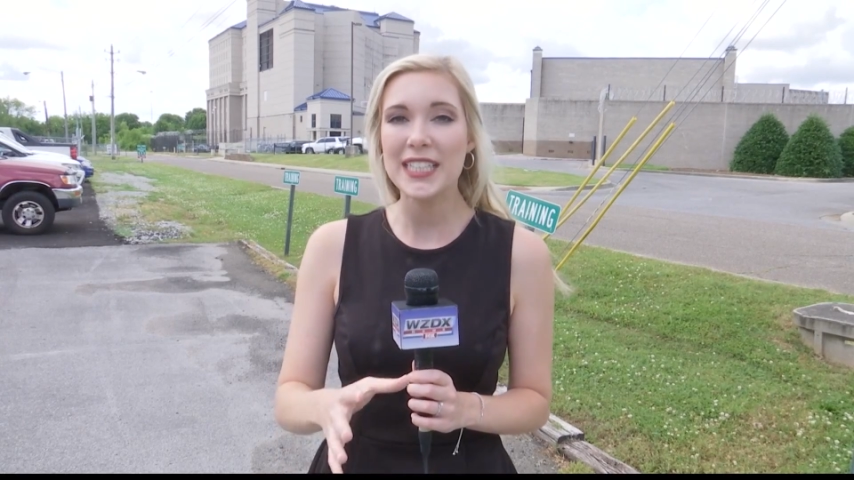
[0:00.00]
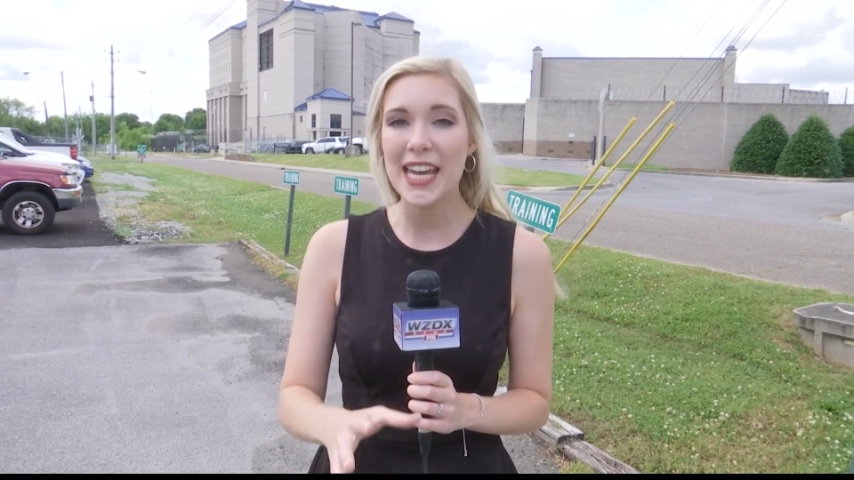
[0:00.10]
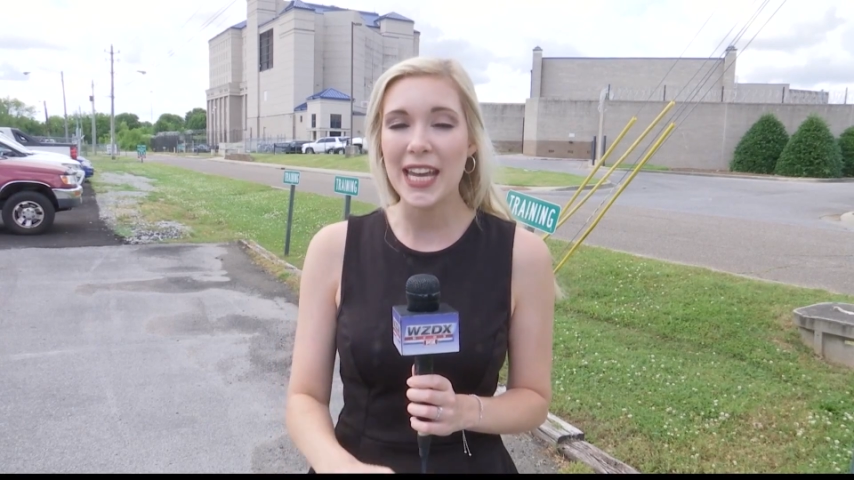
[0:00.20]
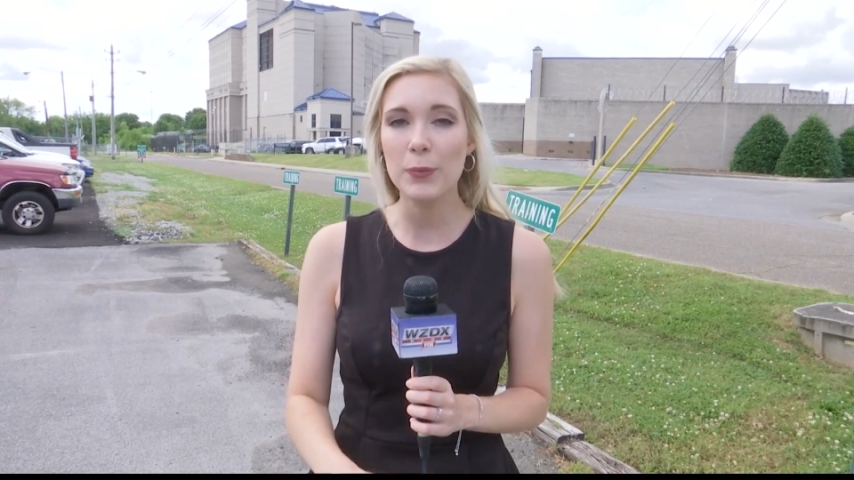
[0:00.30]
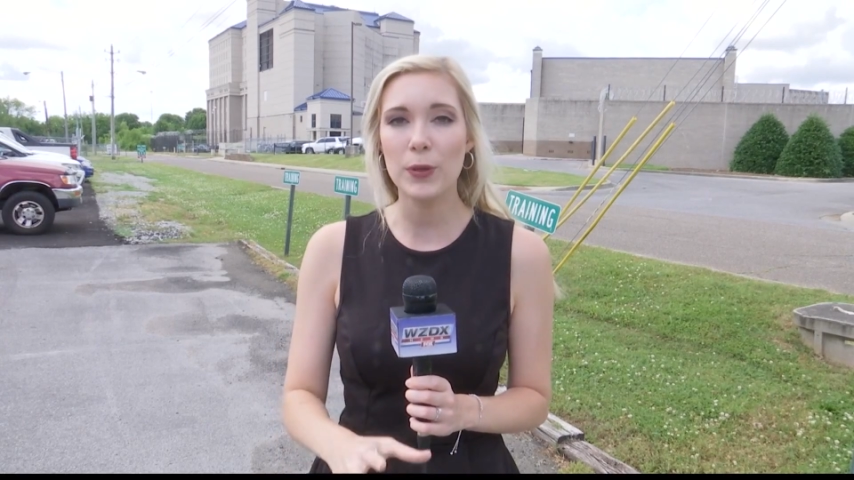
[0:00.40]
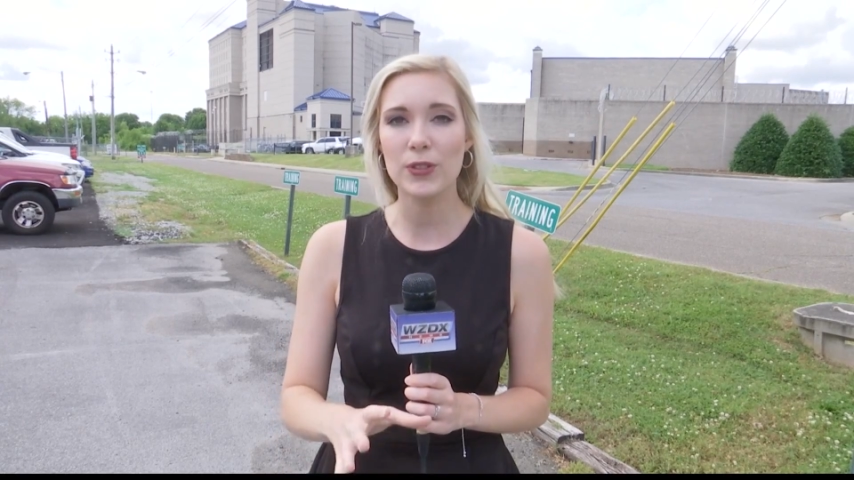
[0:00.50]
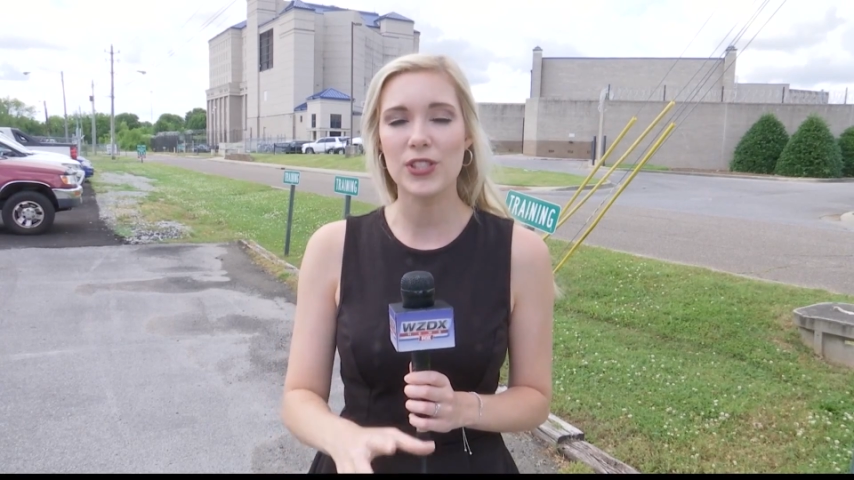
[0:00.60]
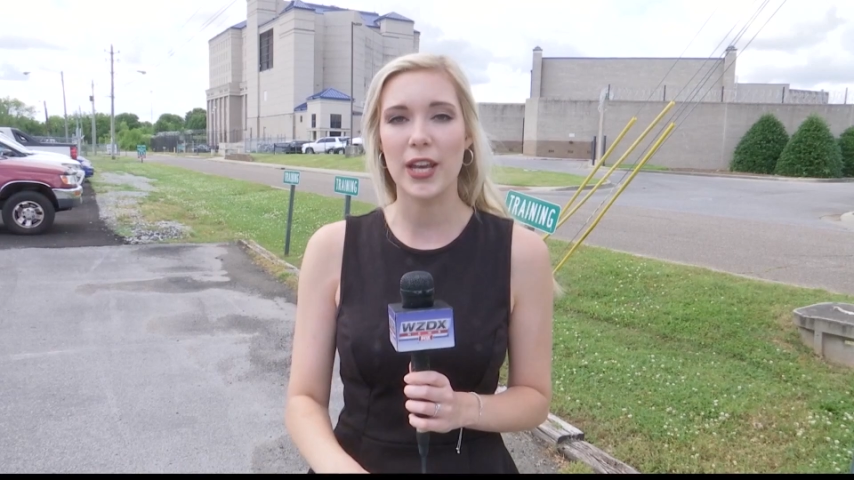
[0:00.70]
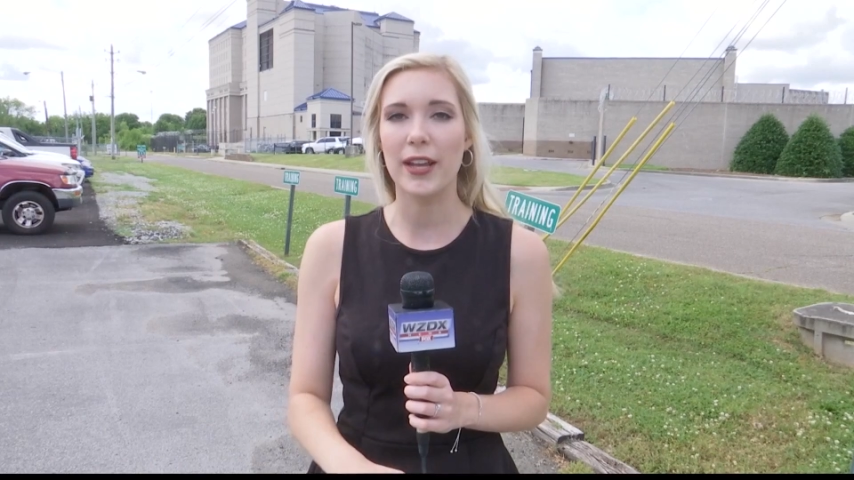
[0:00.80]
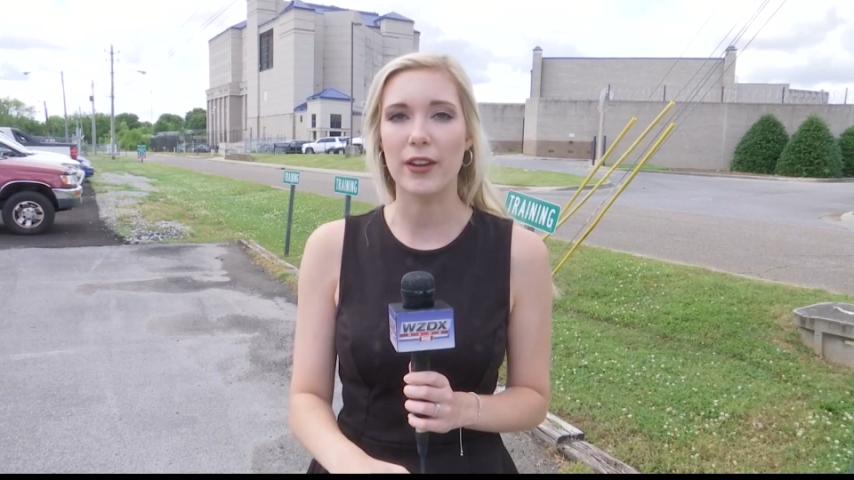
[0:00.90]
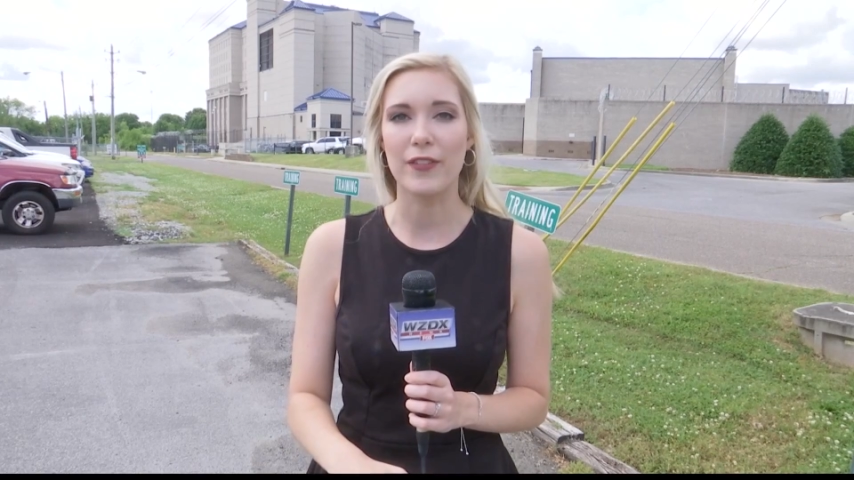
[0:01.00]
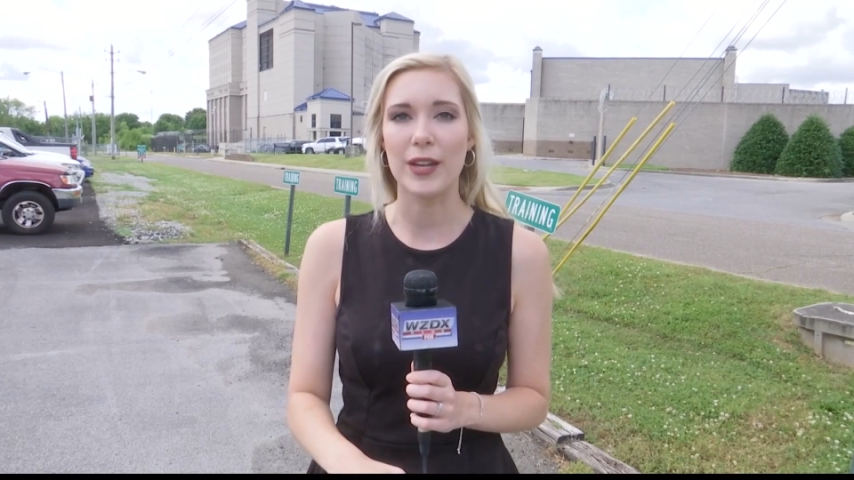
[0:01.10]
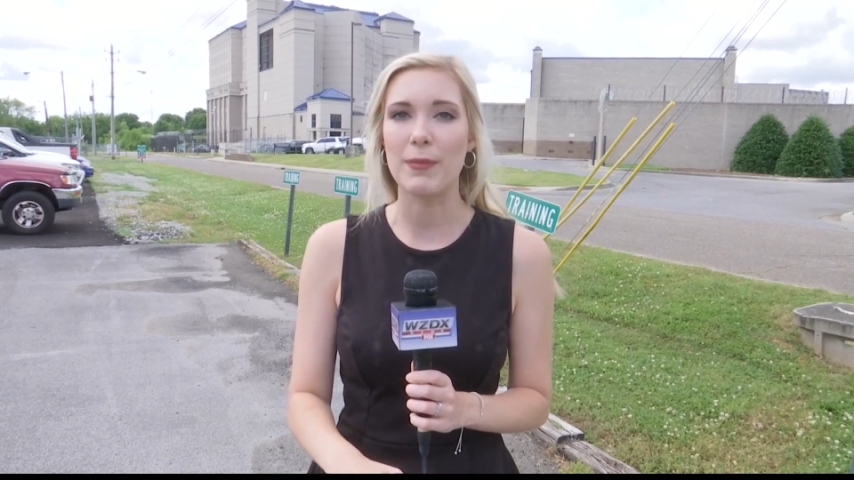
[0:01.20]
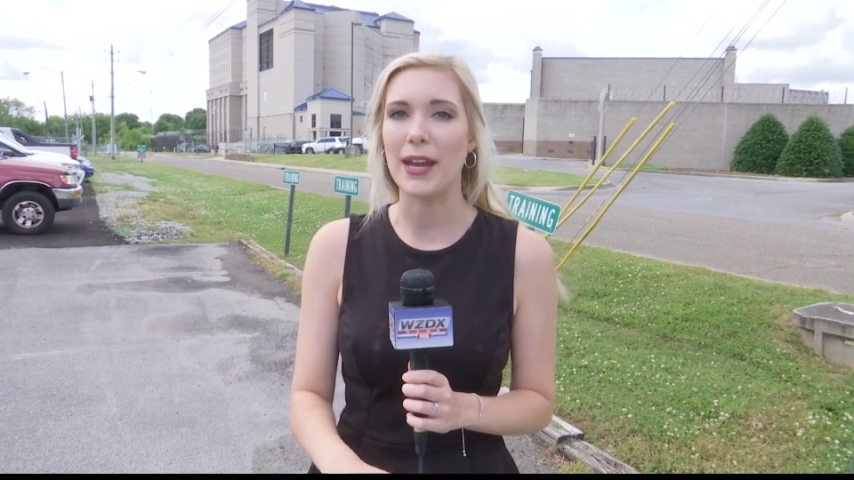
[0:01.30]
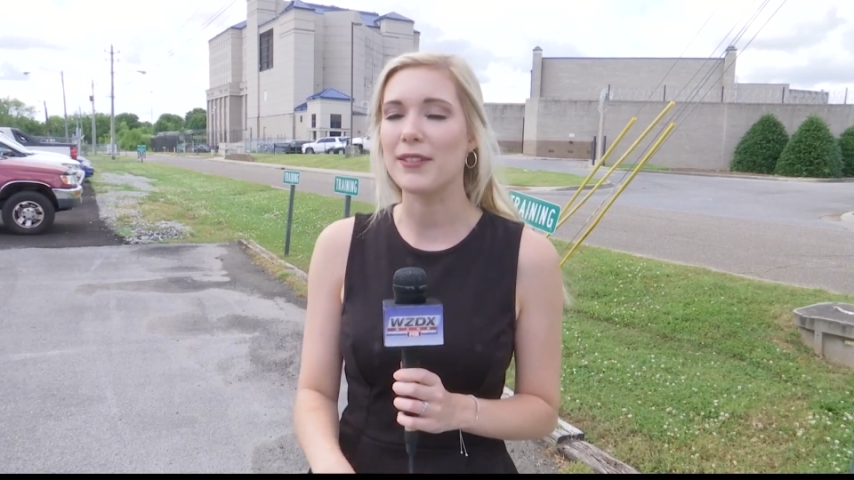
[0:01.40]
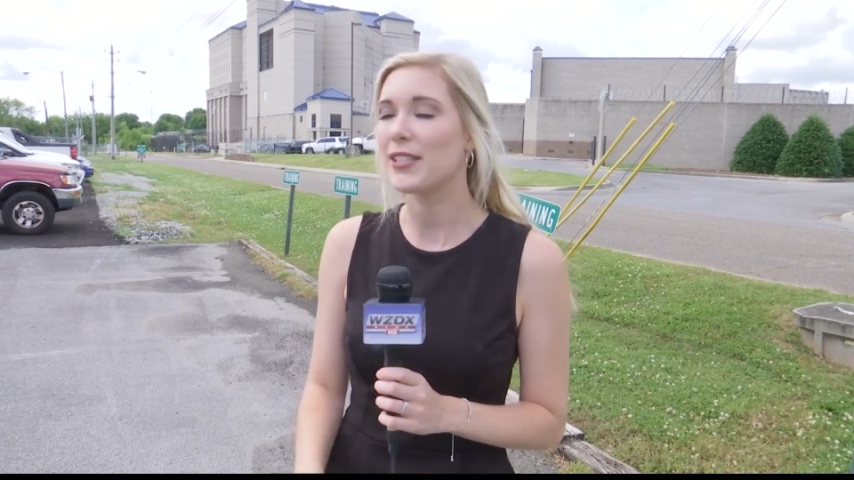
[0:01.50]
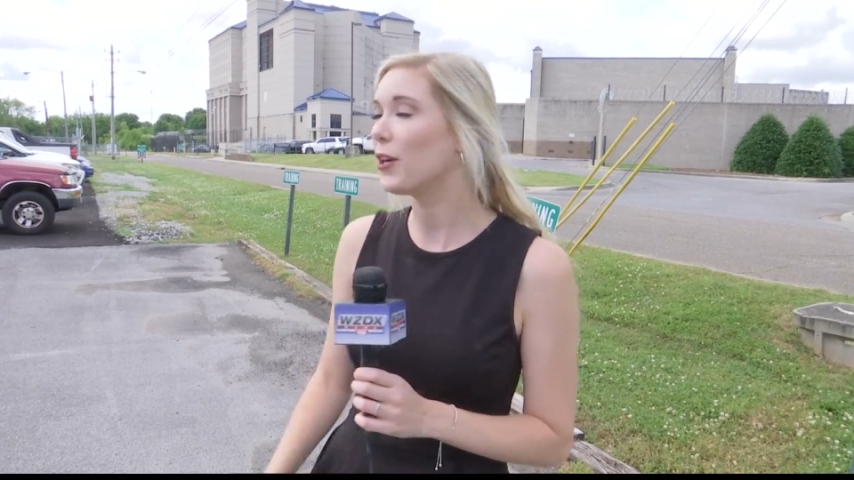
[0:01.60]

ten percent of inmates